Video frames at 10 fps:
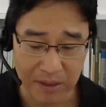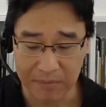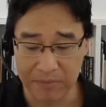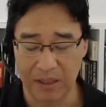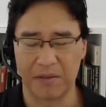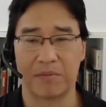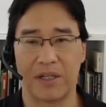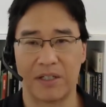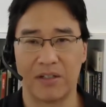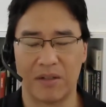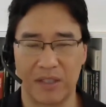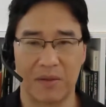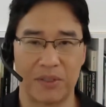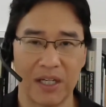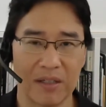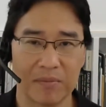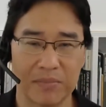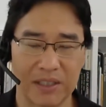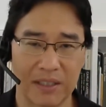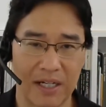I get upset,
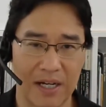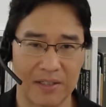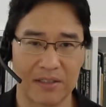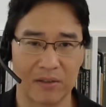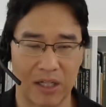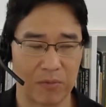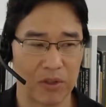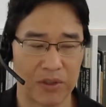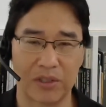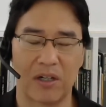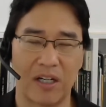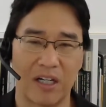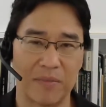but then the guy says, "Look, I'm really sorry.